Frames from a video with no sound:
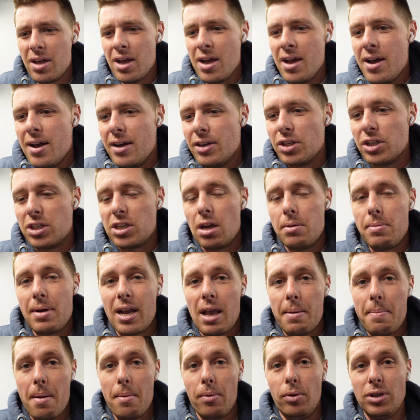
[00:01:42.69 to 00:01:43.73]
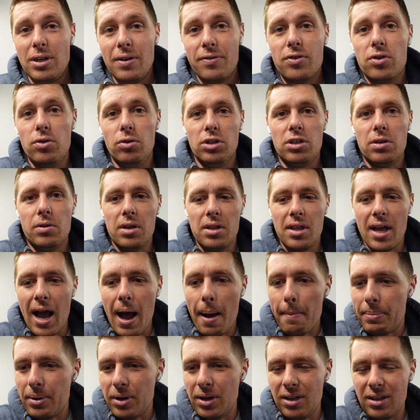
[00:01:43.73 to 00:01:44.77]
so it's going to make it a bit more difficult doing
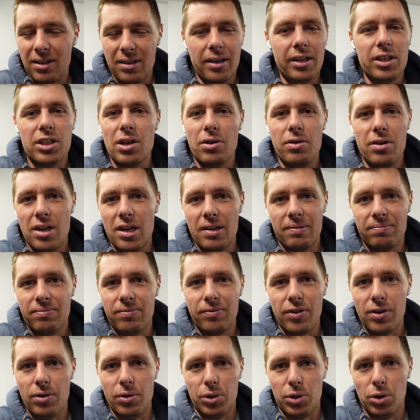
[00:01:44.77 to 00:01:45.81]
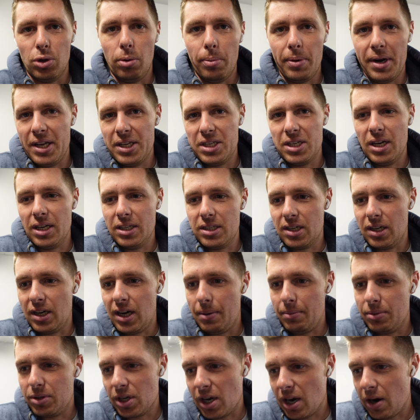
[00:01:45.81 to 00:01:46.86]
that, but it's only a few short minutes at a
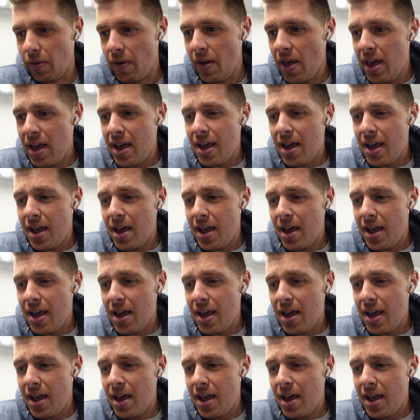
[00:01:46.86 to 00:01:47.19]
time, so